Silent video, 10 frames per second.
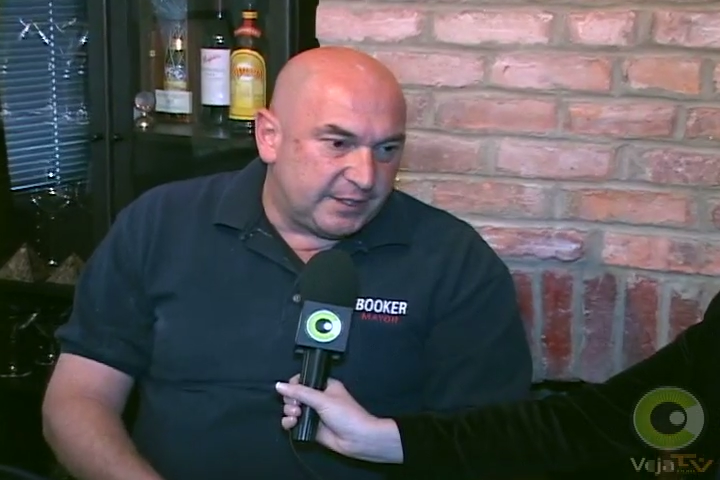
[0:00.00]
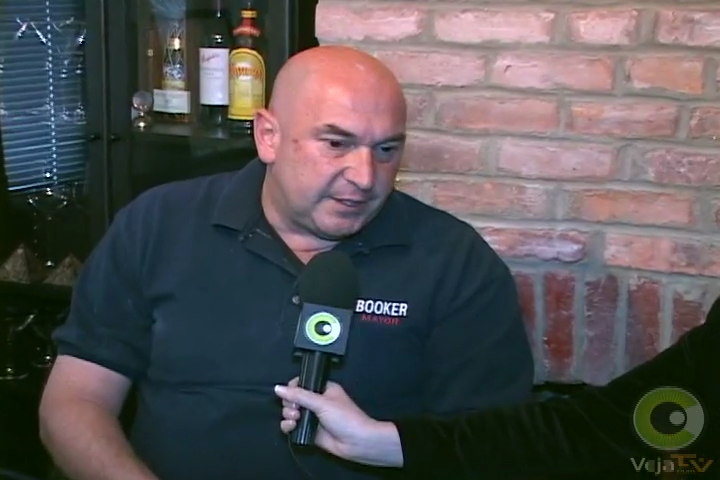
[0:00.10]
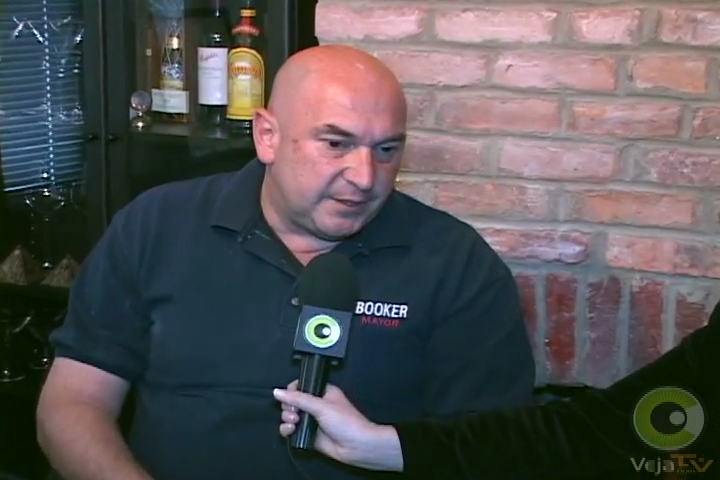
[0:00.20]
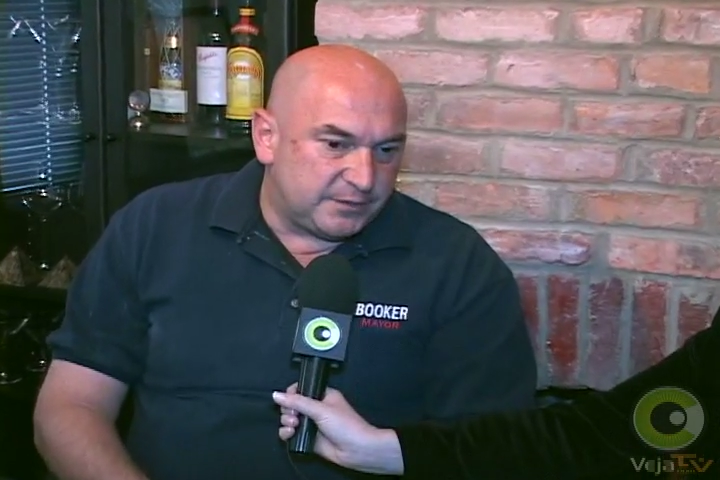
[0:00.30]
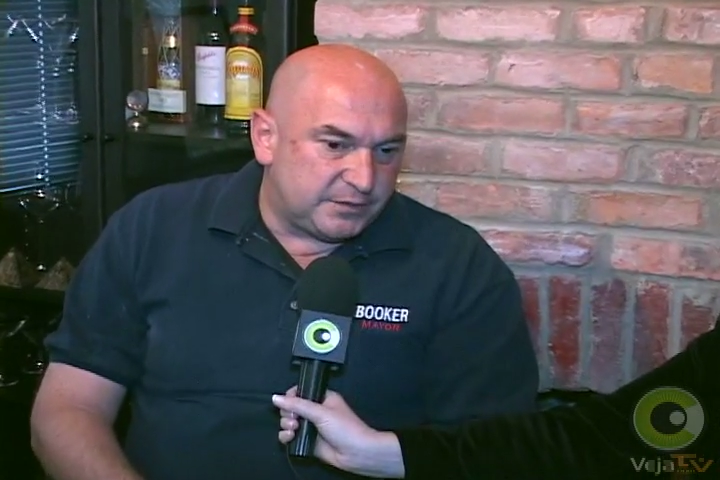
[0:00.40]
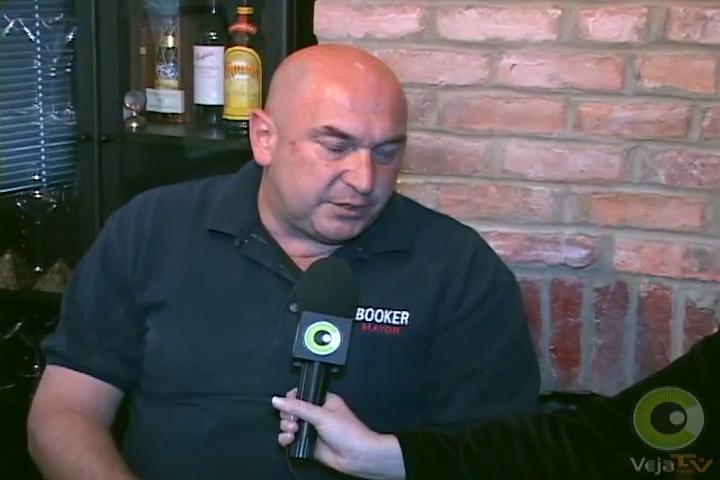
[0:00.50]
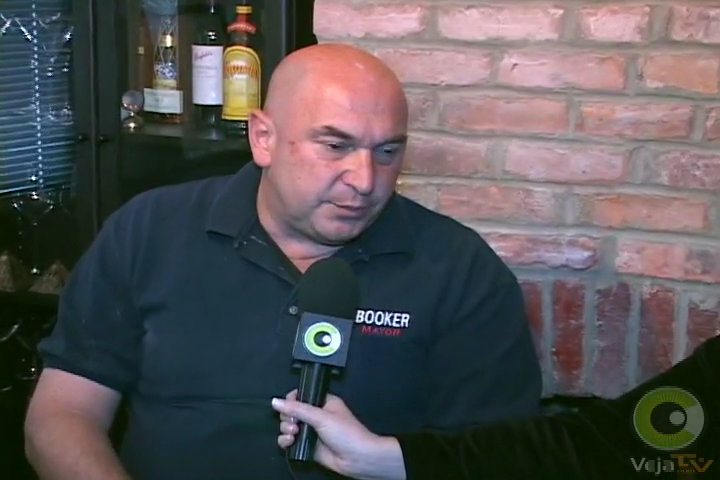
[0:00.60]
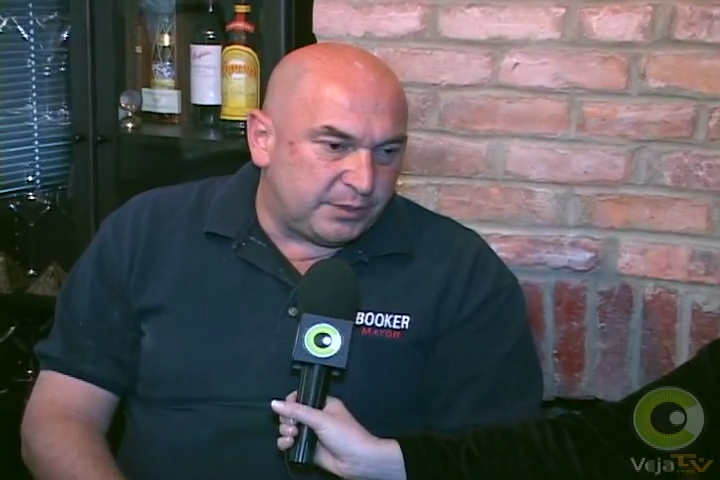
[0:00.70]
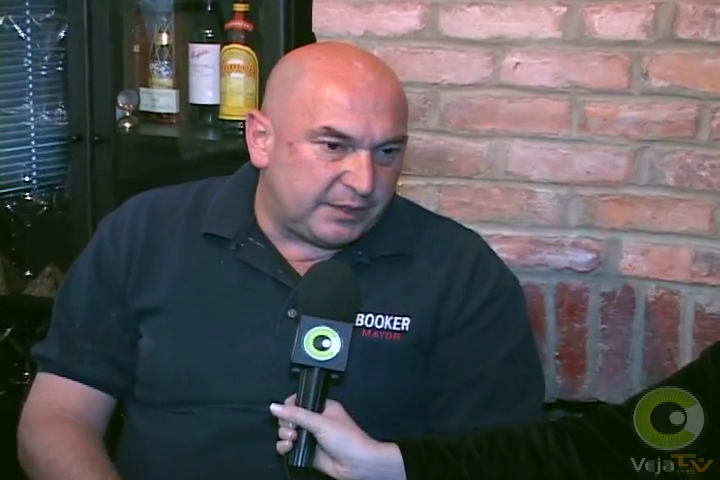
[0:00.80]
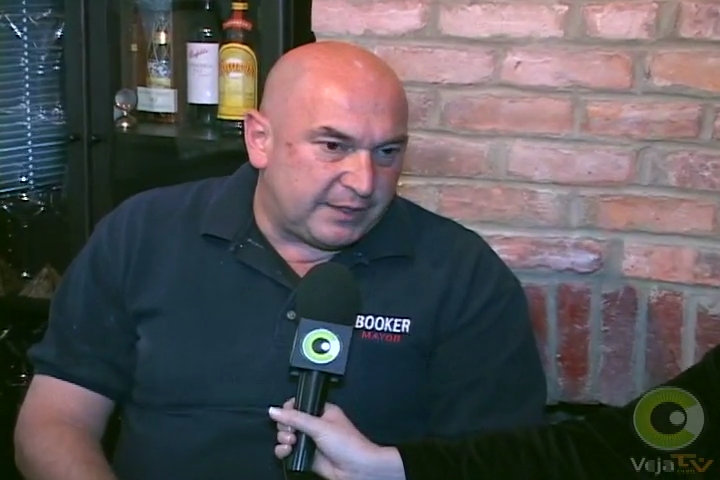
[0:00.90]

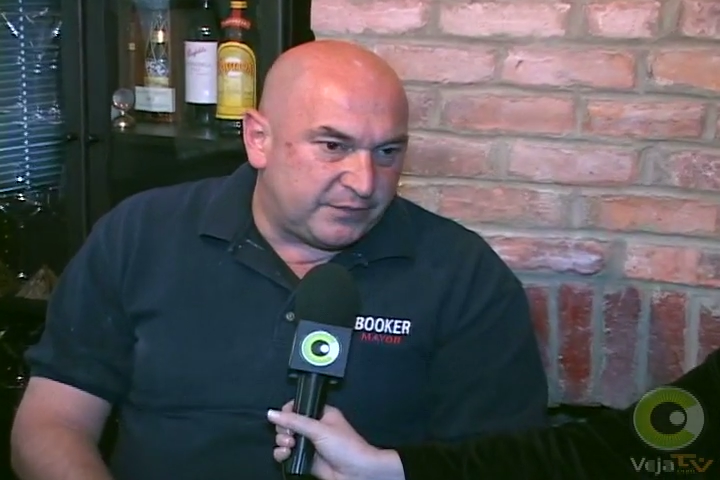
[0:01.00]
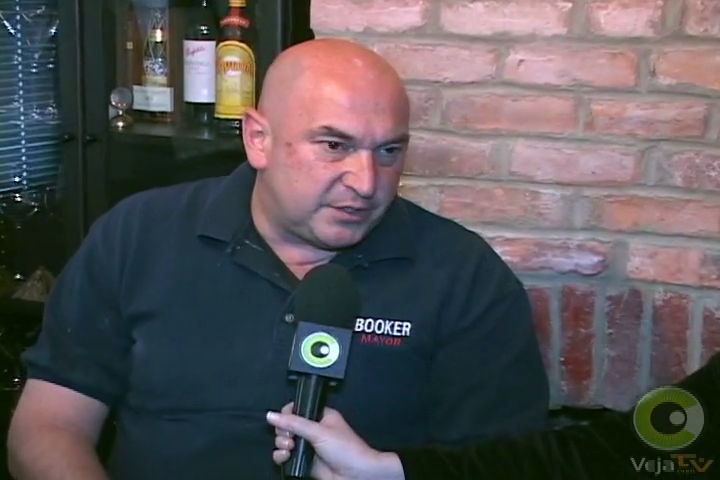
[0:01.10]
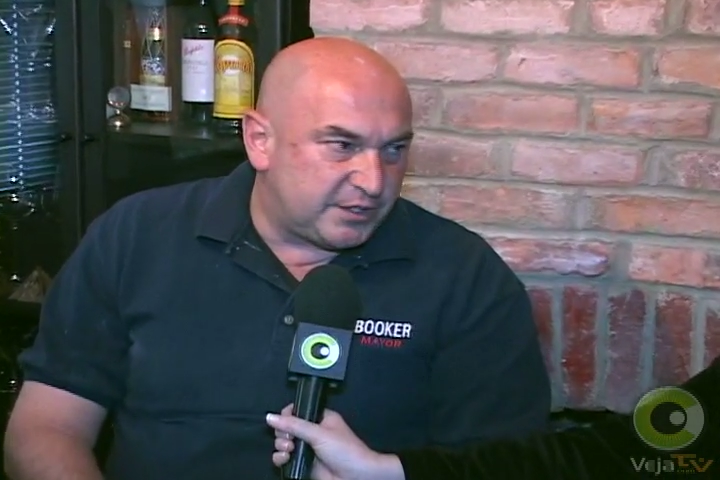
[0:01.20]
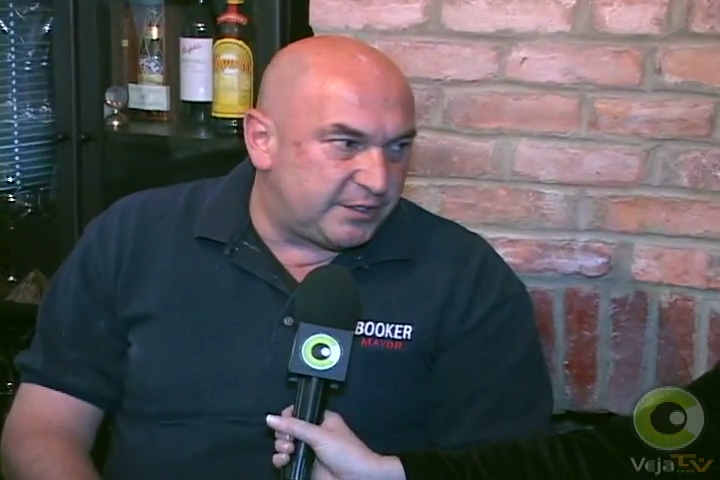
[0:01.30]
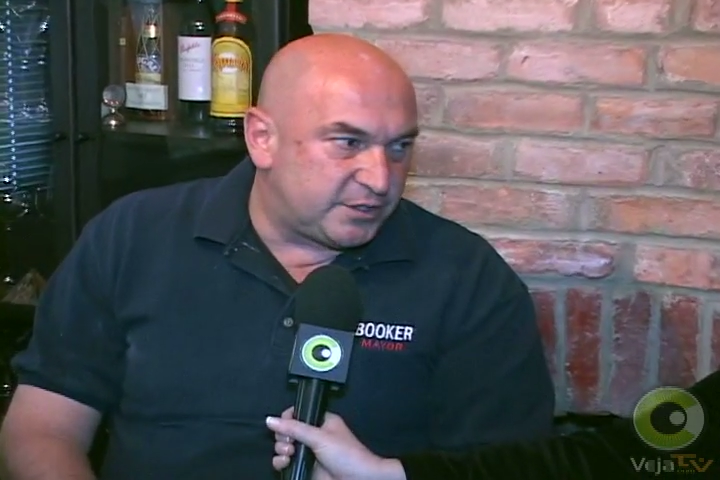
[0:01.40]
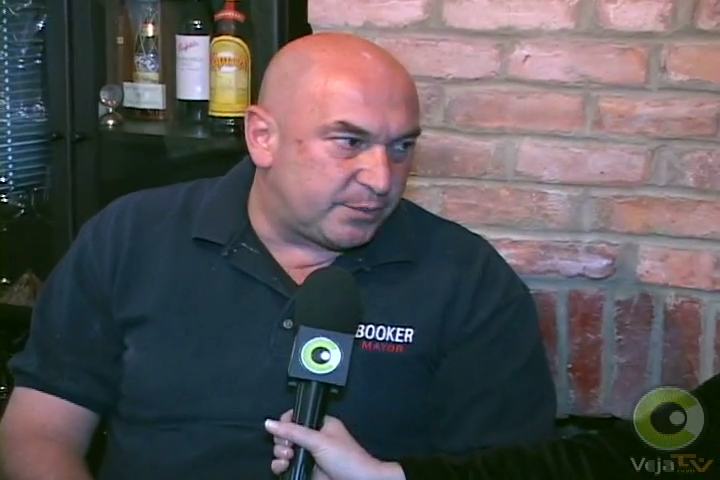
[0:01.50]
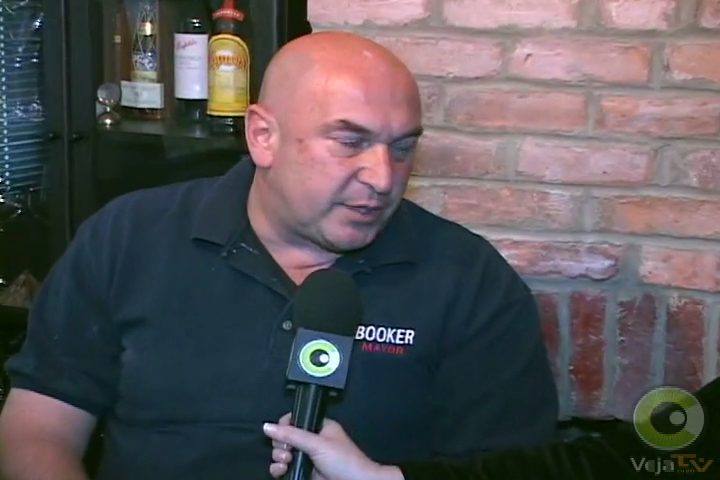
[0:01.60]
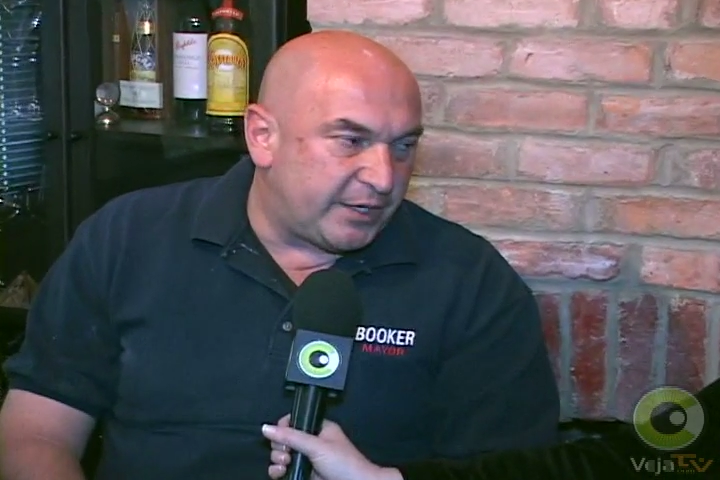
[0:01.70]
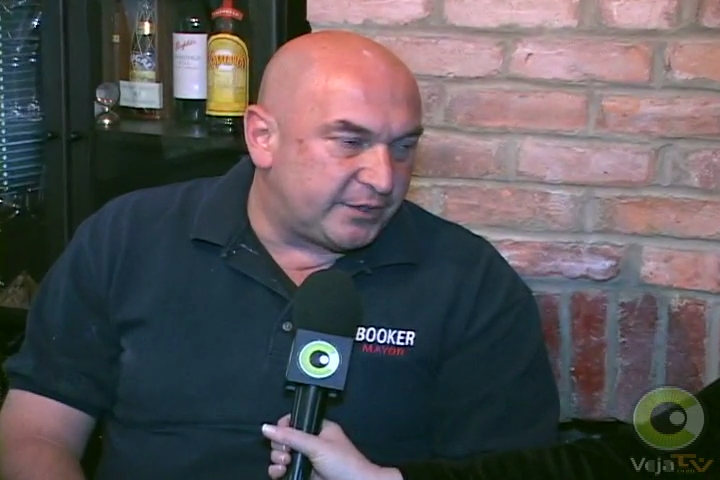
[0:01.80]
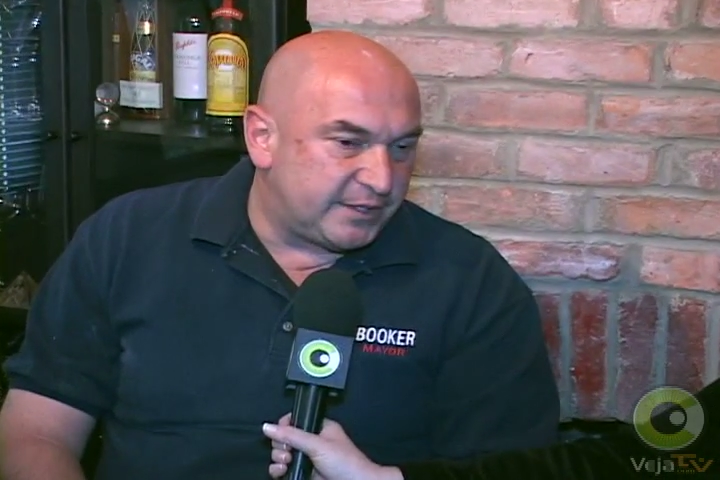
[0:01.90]
to give the seniors a
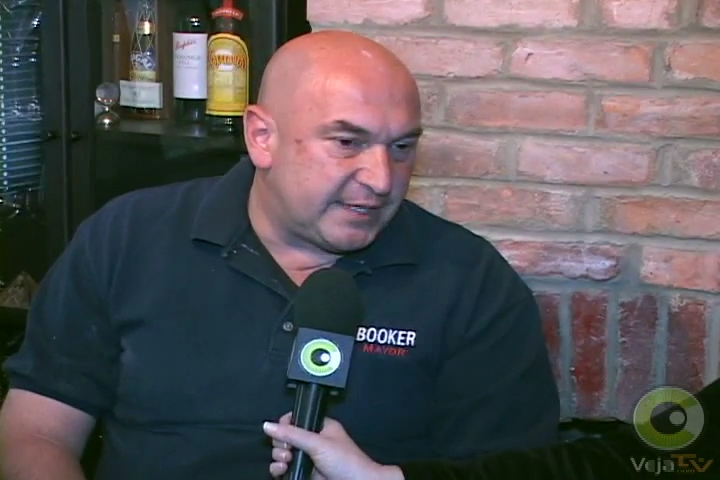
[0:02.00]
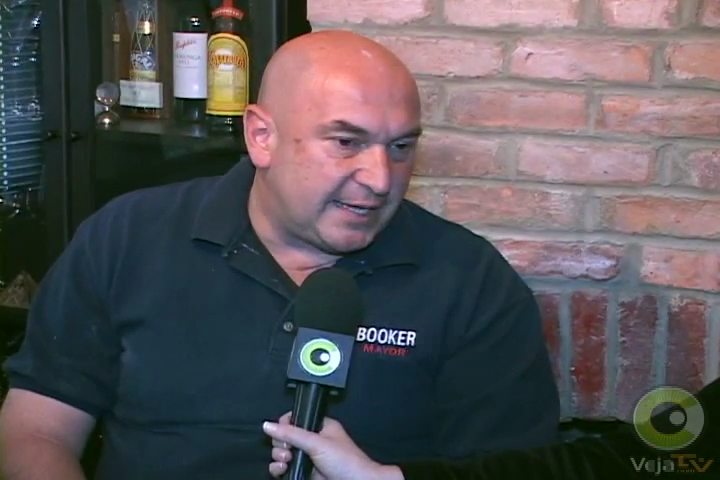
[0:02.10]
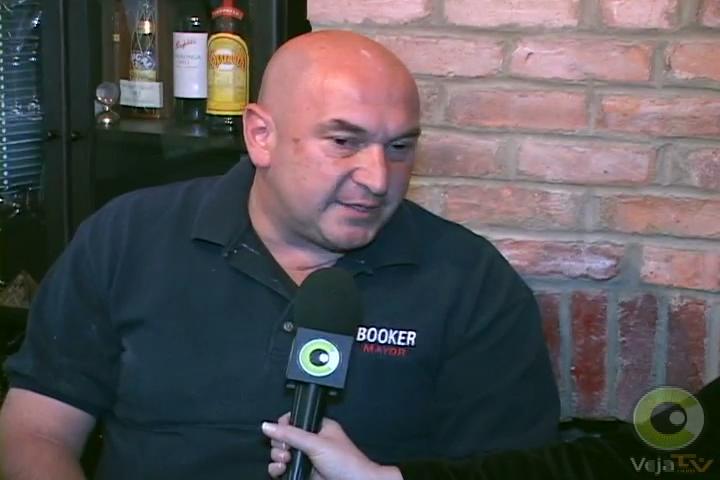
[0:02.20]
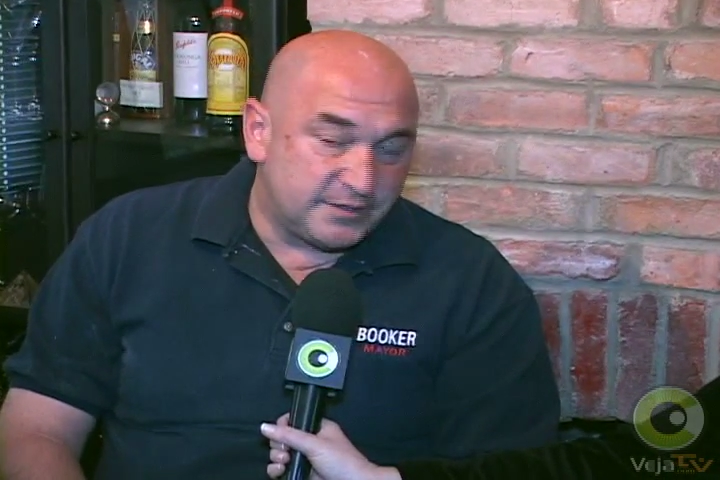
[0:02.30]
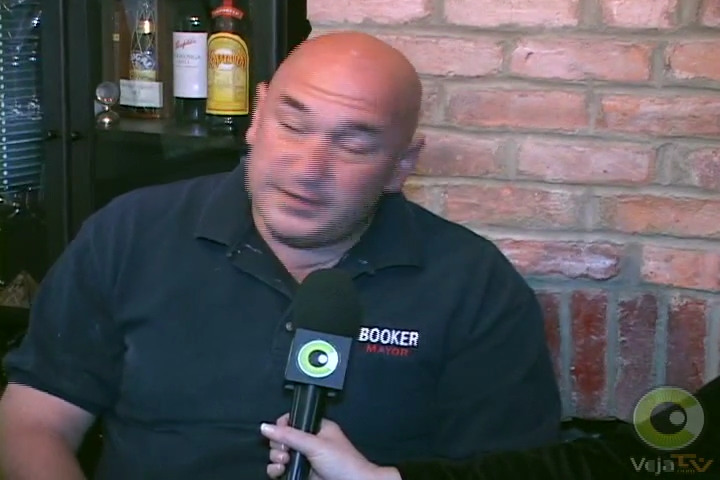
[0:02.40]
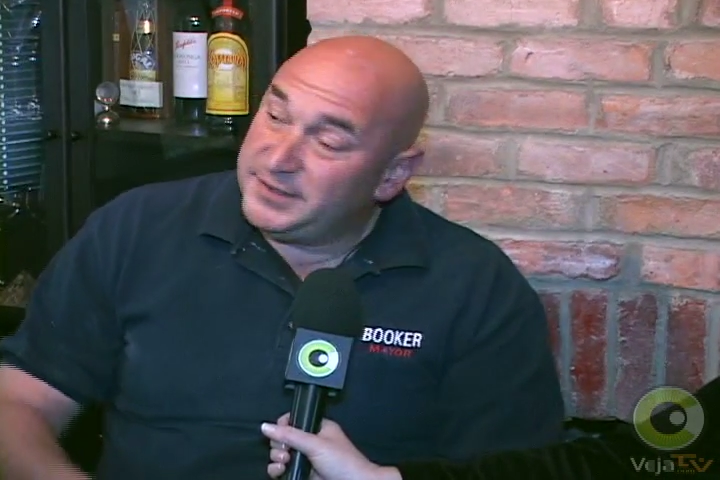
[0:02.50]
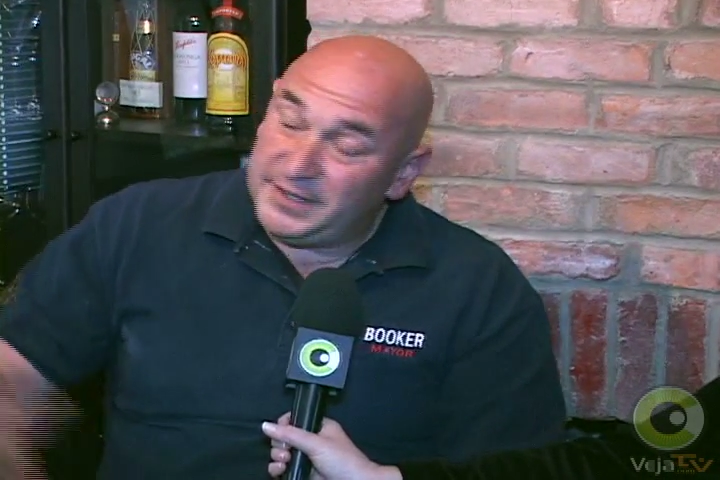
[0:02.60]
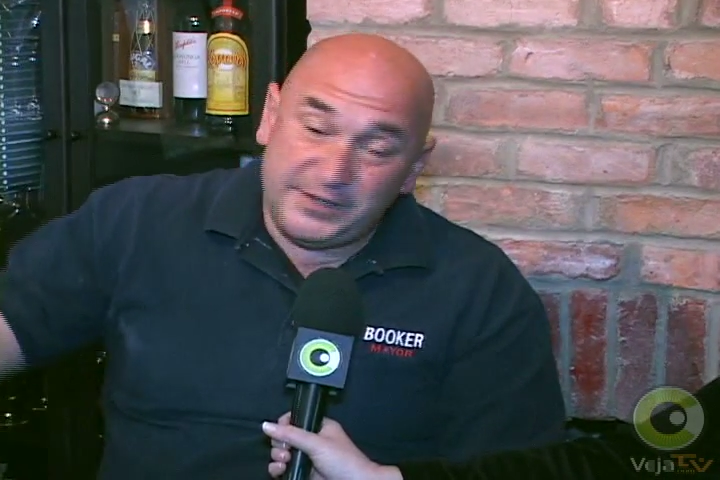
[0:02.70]
break on their taxes.